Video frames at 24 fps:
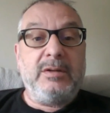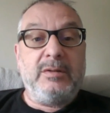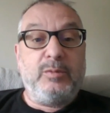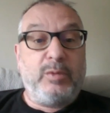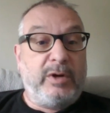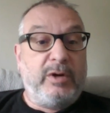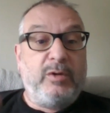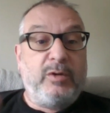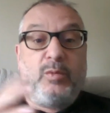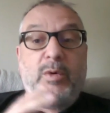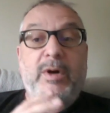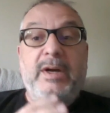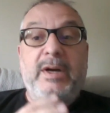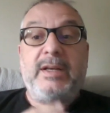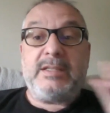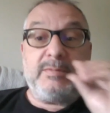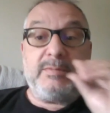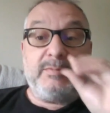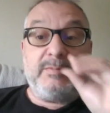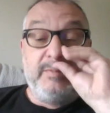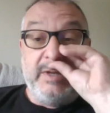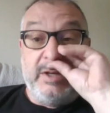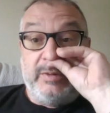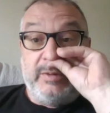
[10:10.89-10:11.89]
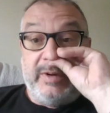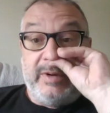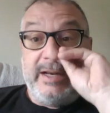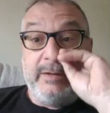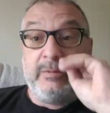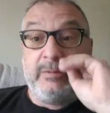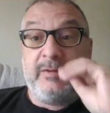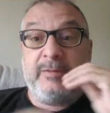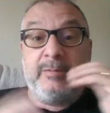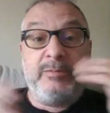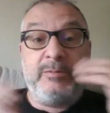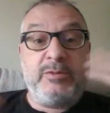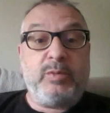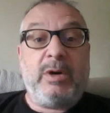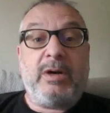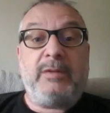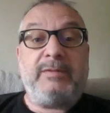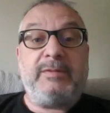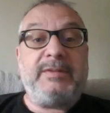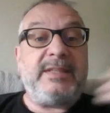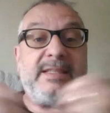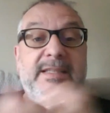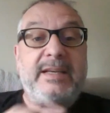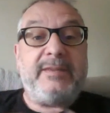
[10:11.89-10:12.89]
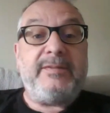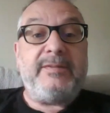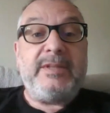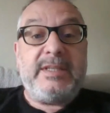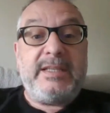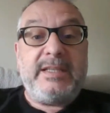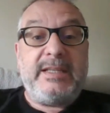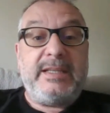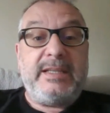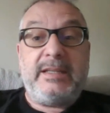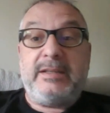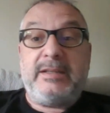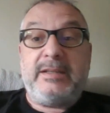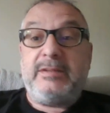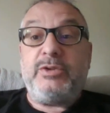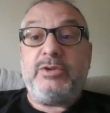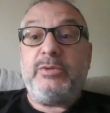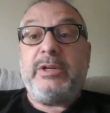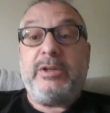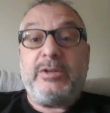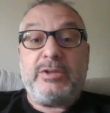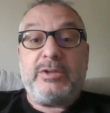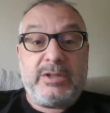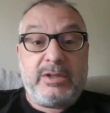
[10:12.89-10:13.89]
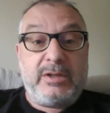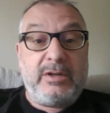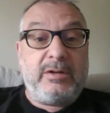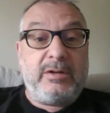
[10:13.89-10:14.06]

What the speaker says: where it was, anywhere from 12 to 17 2 years ago.